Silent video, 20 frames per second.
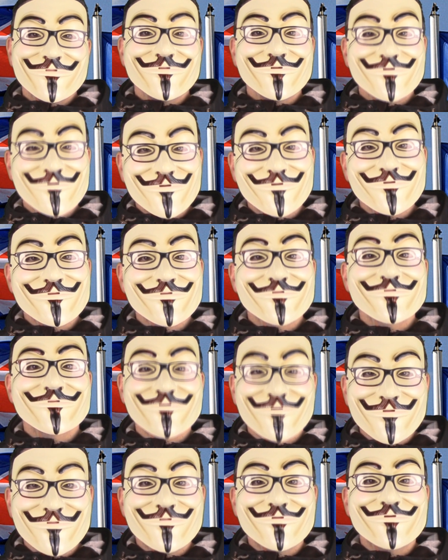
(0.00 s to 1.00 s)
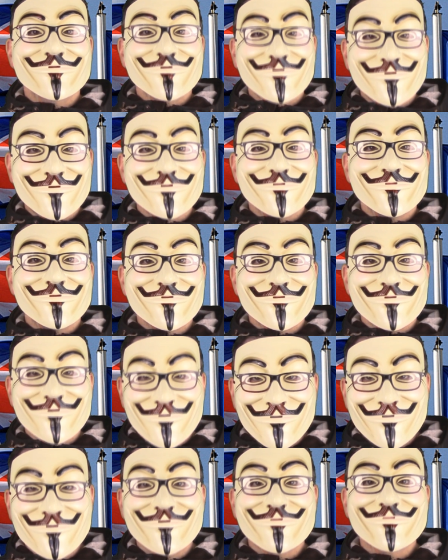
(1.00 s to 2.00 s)
because David Cameron
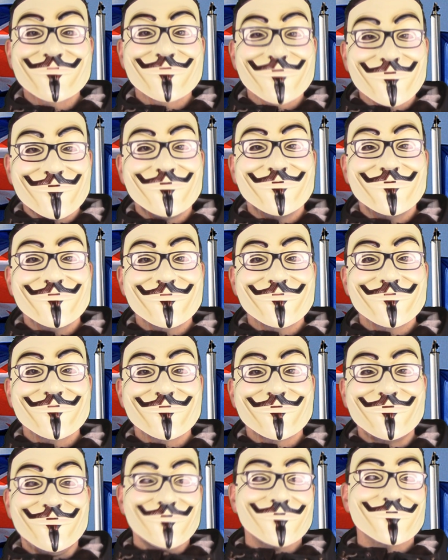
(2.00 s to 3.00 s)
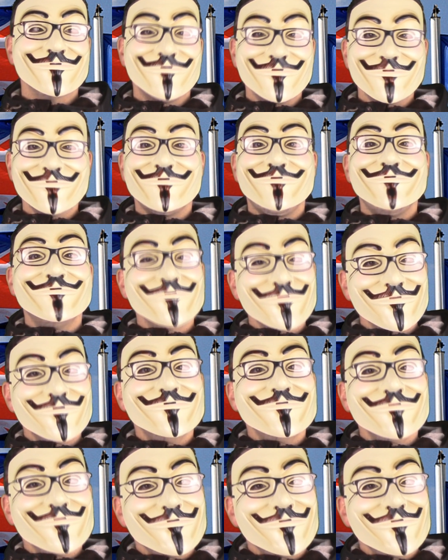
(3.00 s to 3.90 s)
says so and he must know